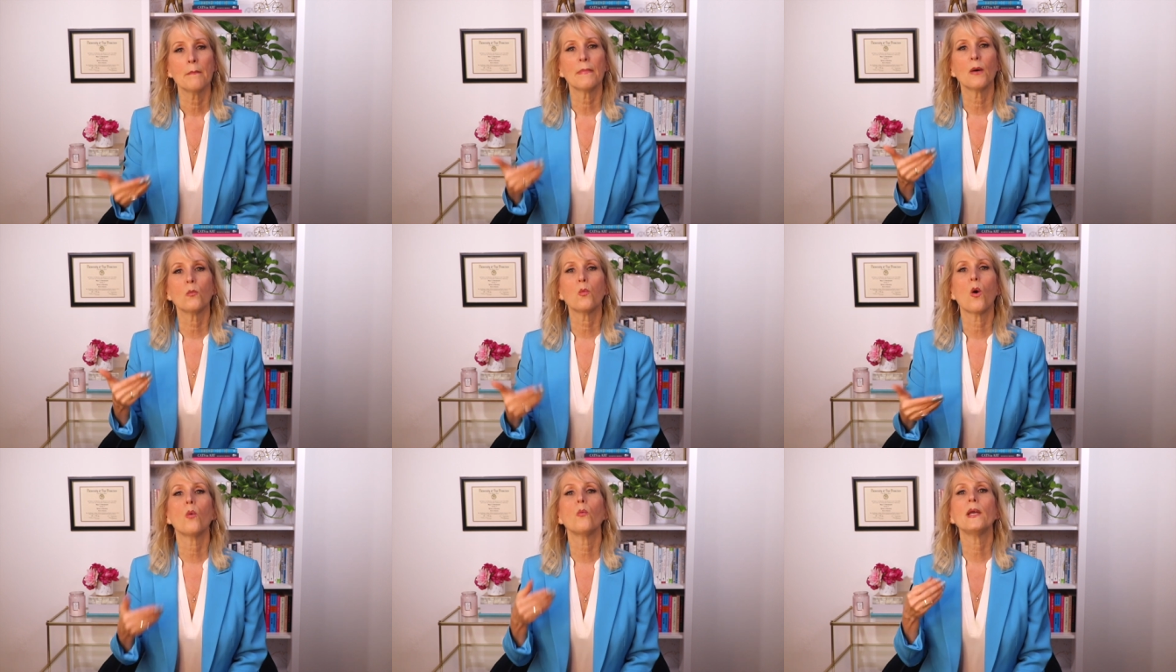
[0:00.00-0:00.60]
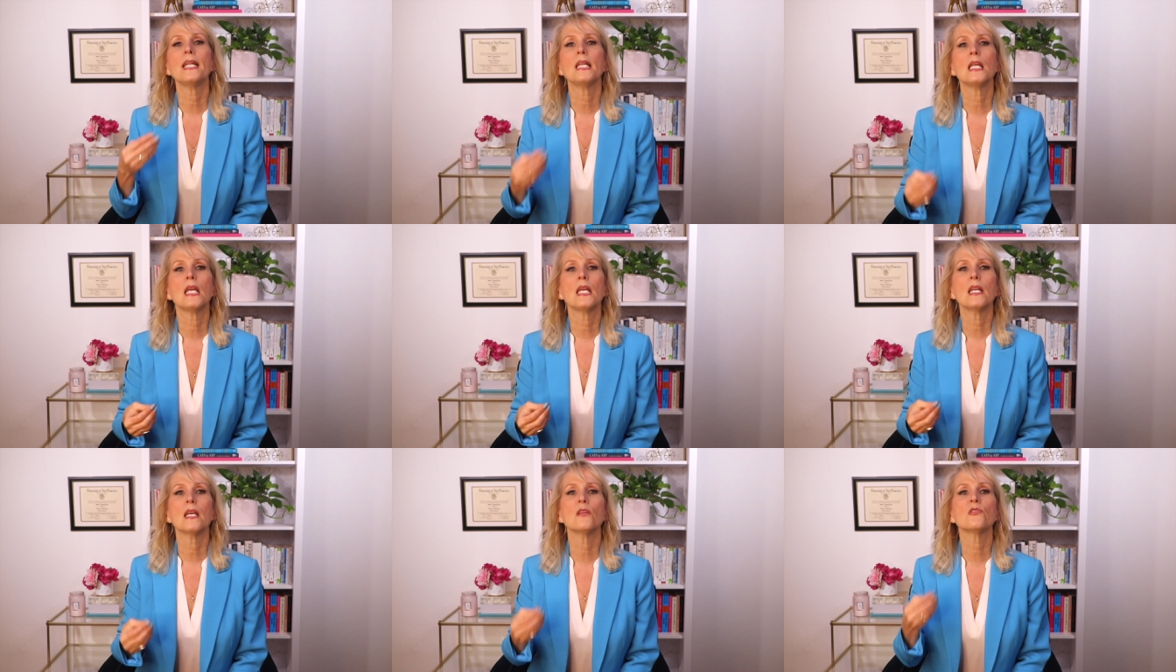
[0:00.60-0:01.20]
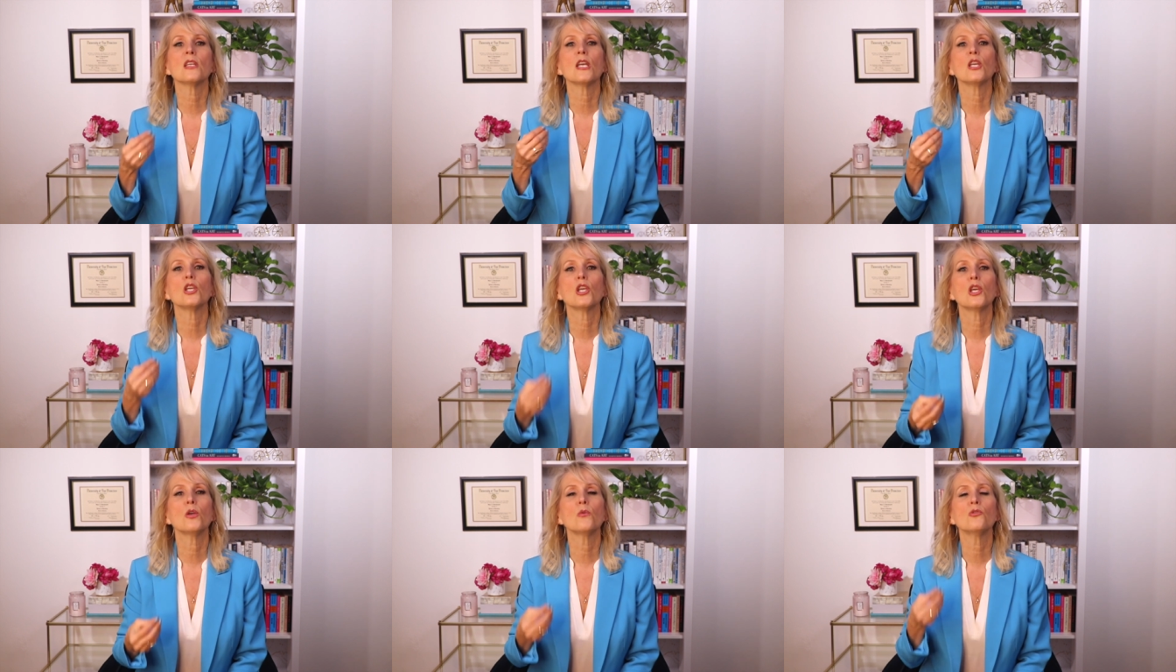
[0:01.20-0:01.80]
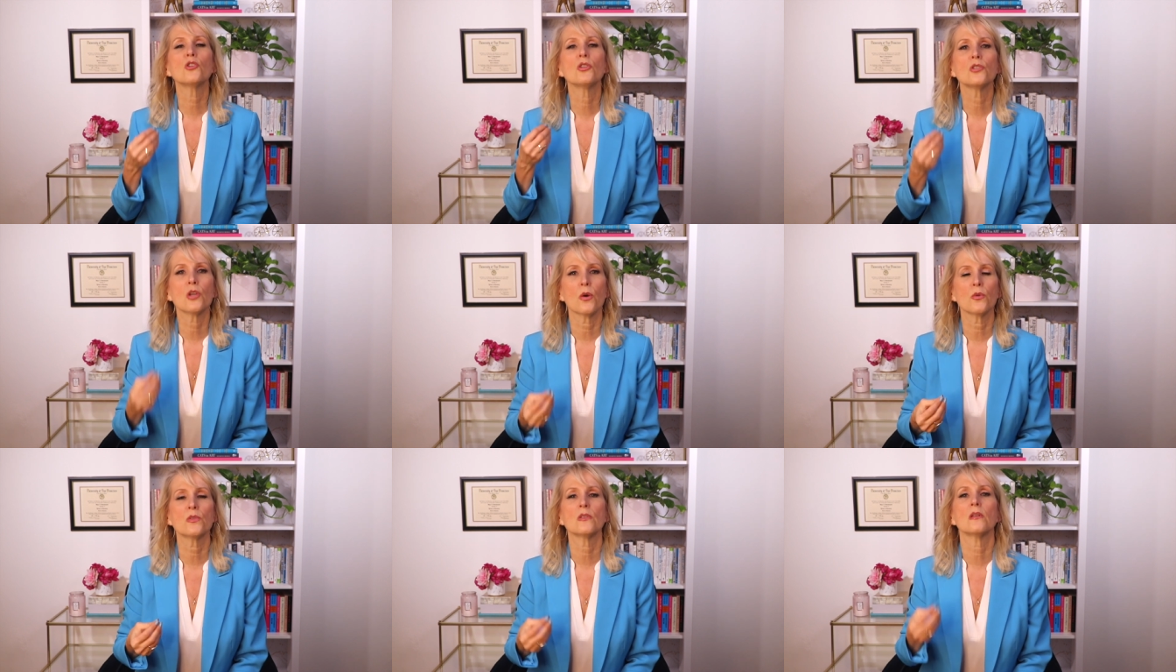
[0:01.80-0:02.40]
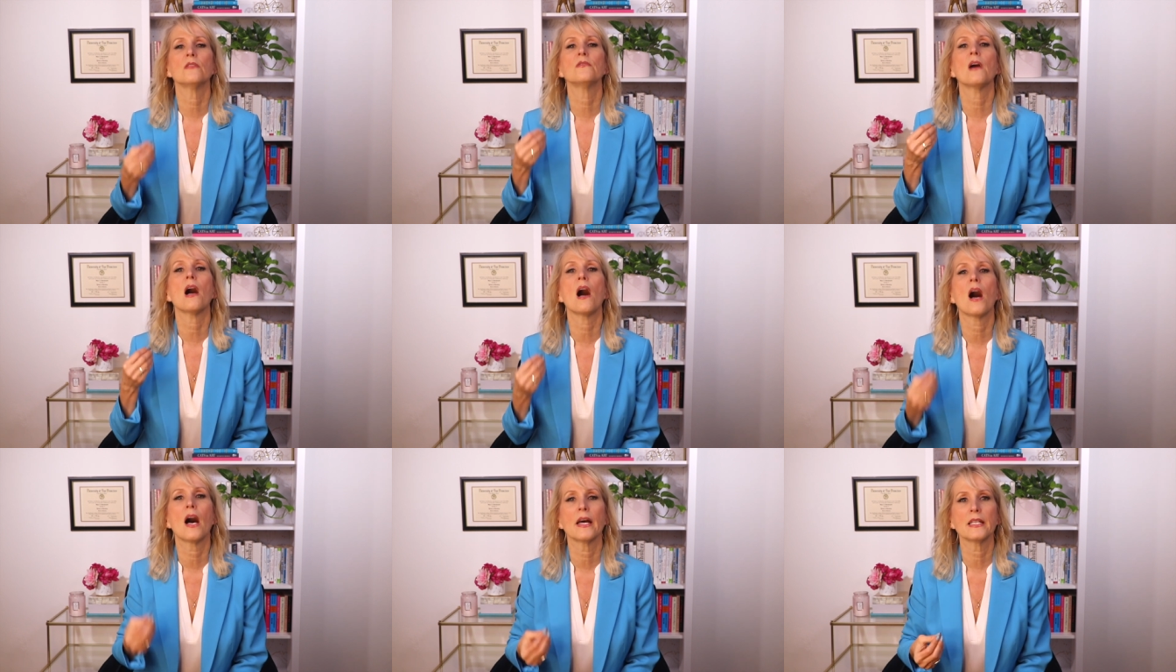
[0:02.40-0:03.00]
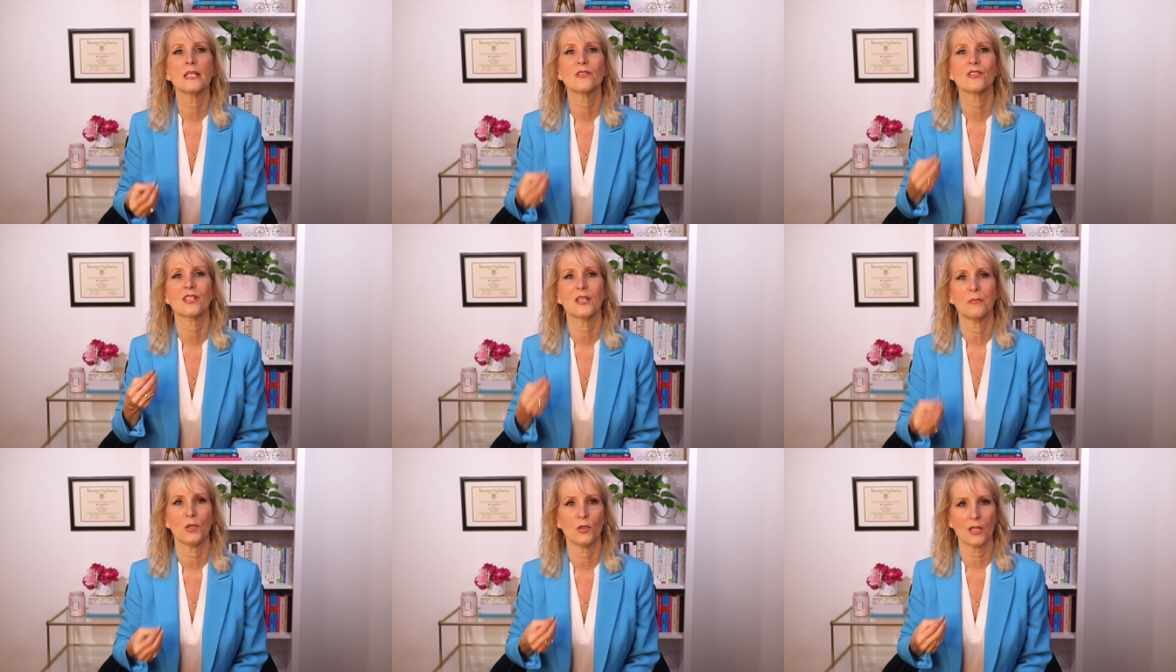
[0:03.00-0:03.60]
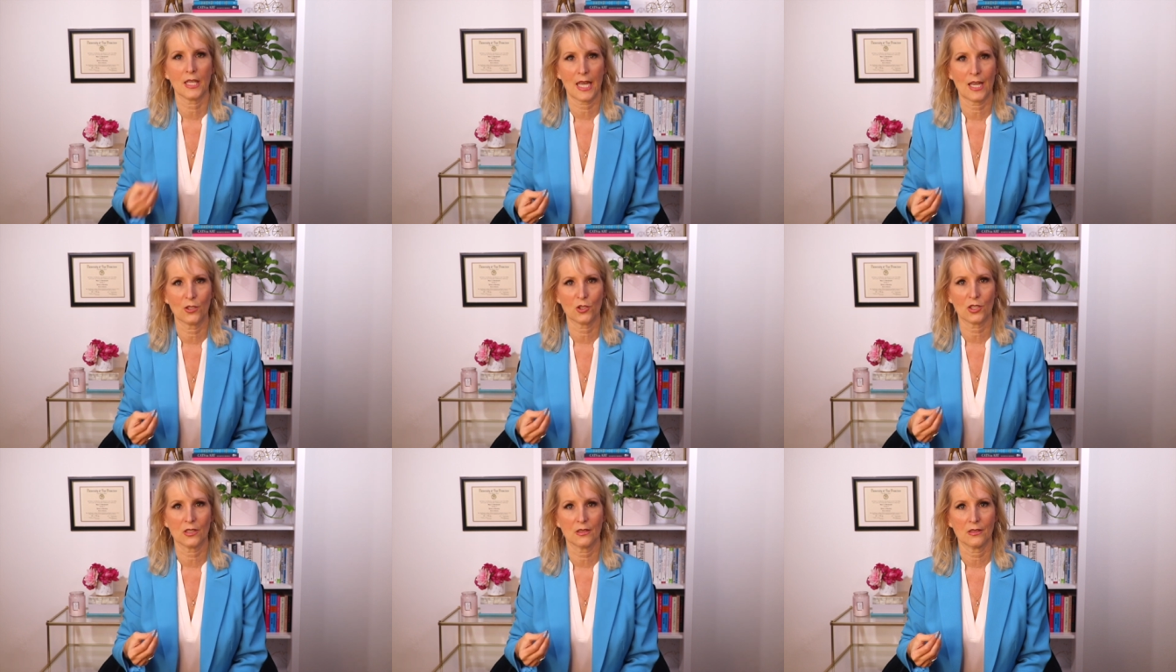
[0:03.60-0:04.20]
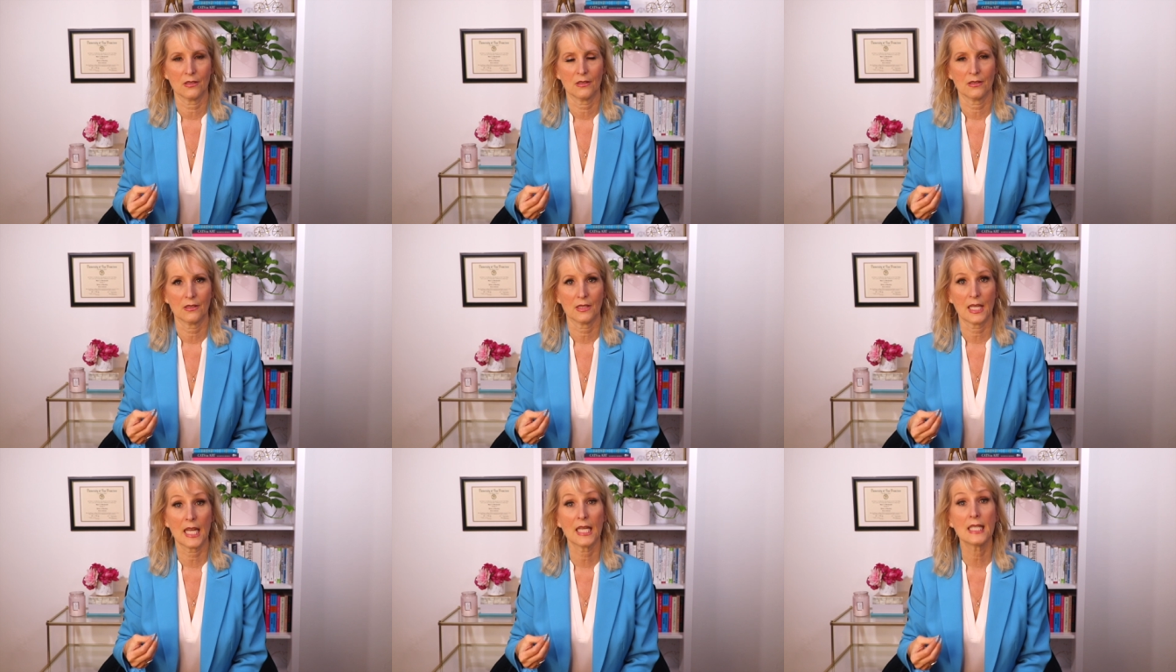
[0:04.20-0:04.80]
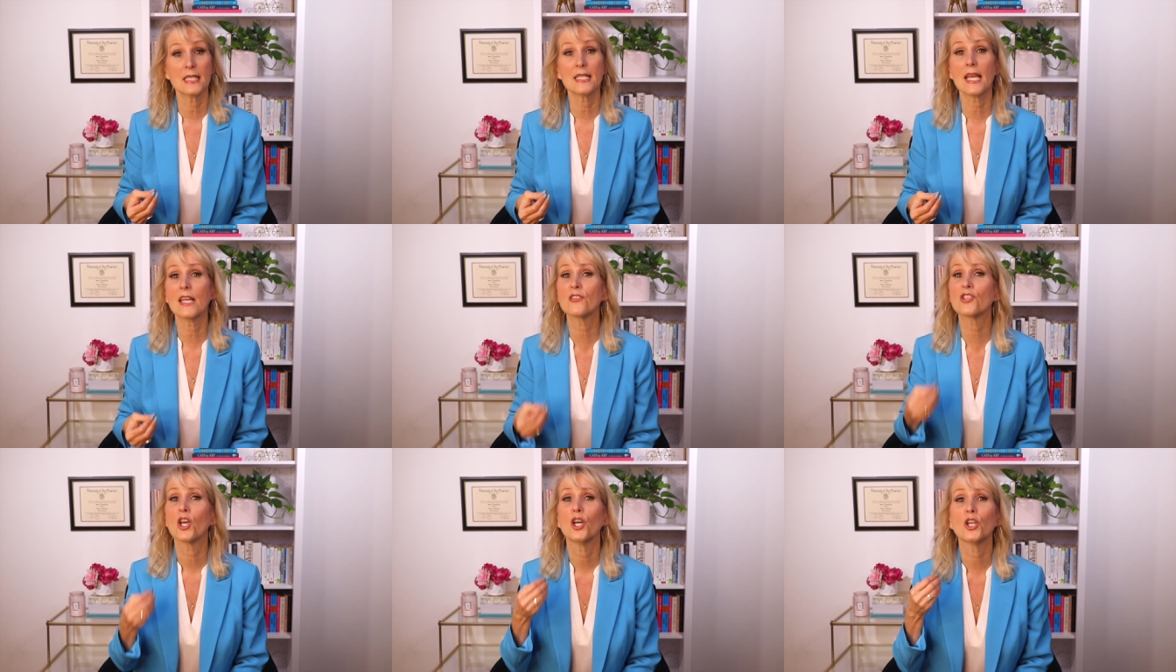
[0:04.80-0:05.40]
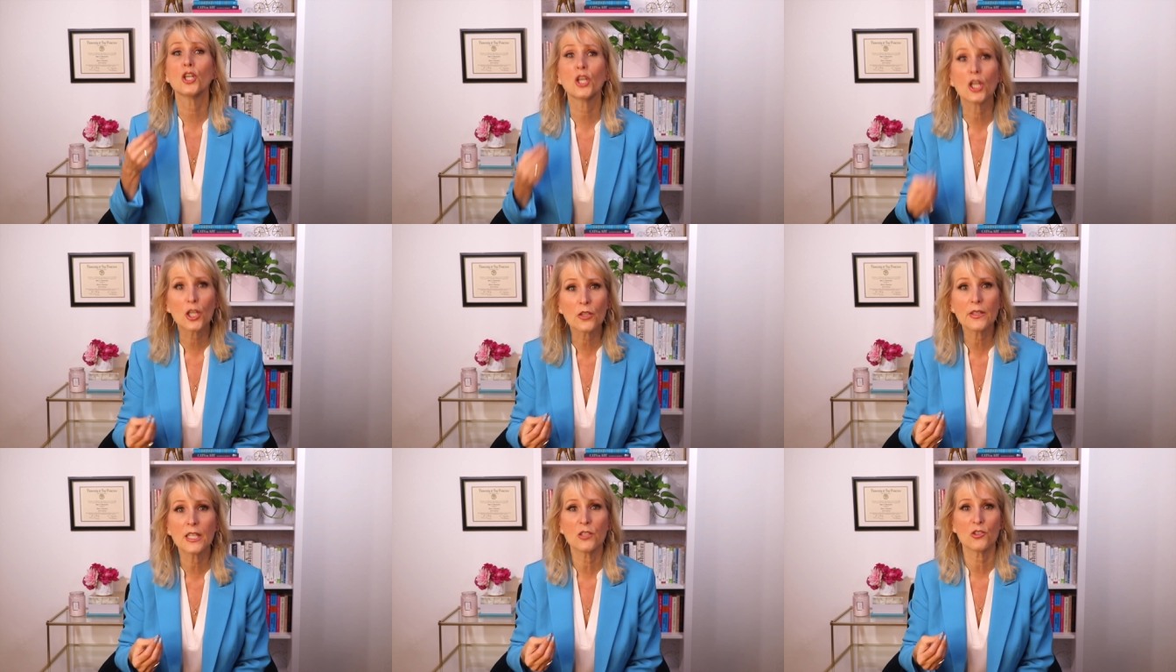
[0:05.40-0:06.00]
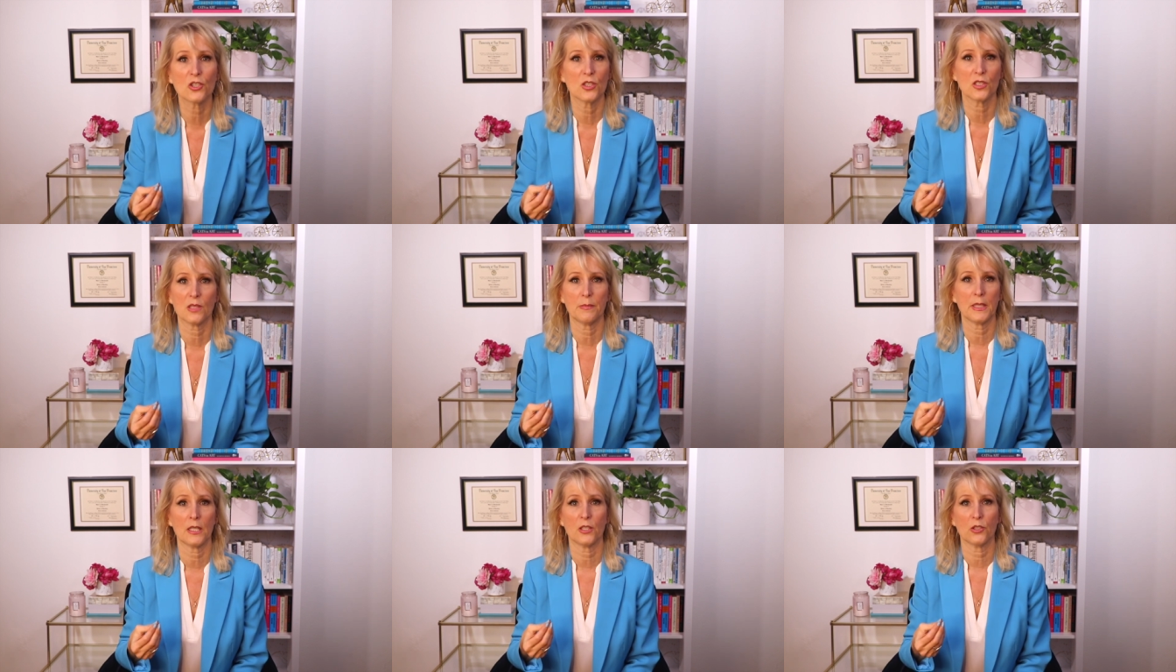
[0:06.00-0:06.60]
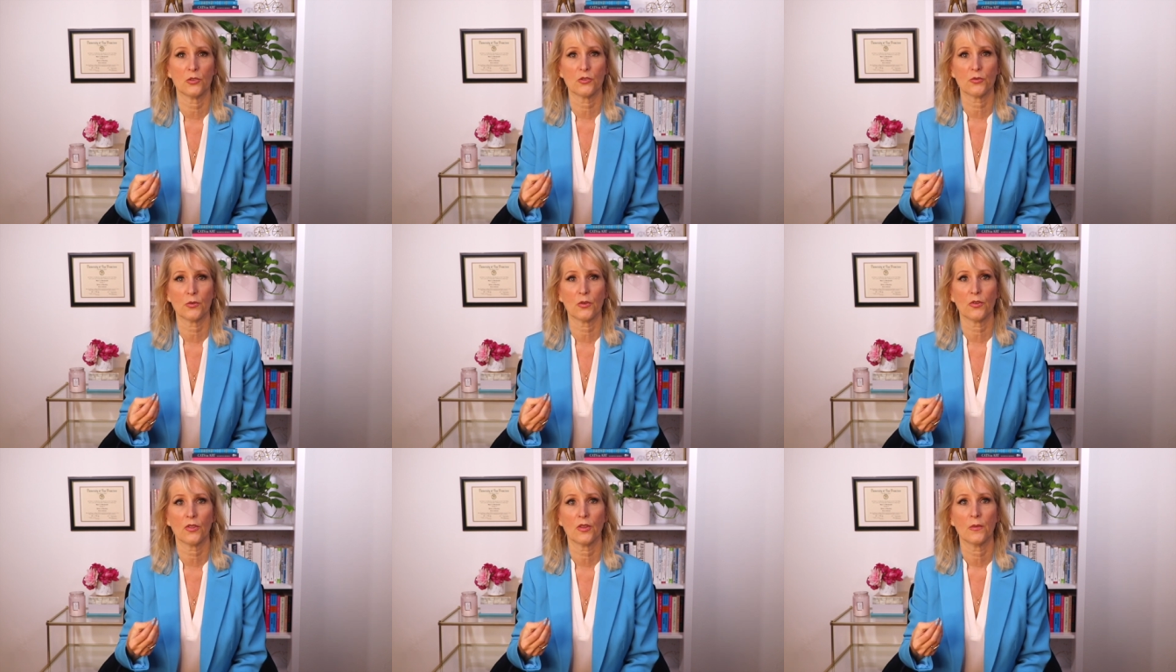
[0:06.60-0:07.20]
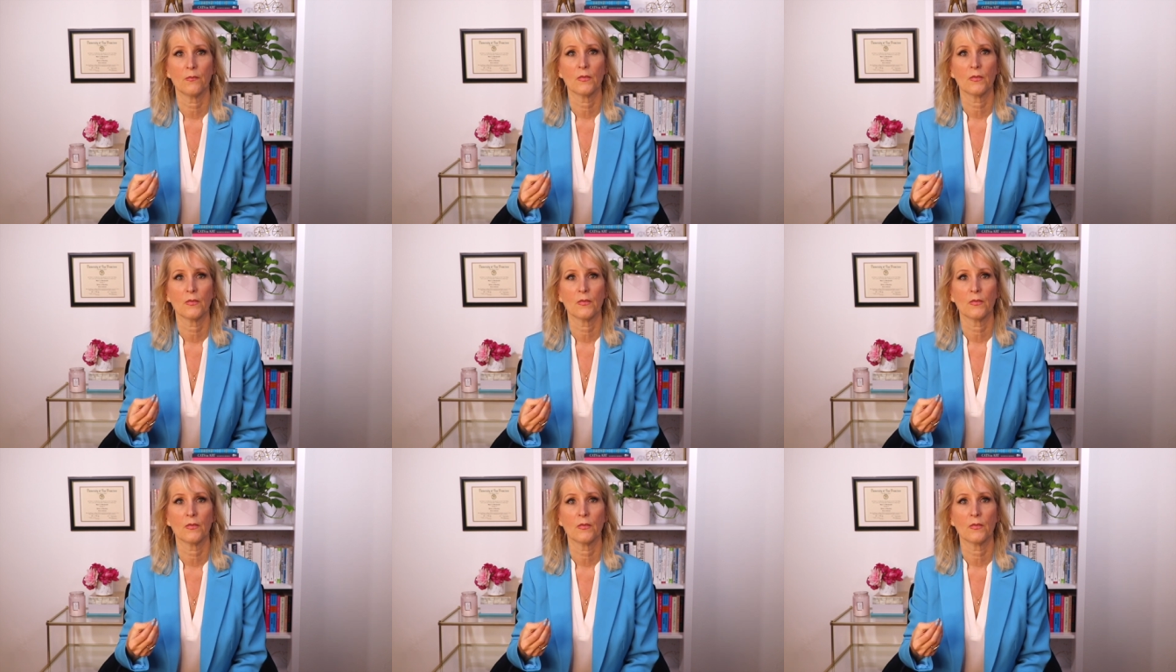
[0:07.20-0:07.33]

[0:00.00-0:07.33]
But what we need is a huge dose of honest communication. And it takes courage to speak your truth.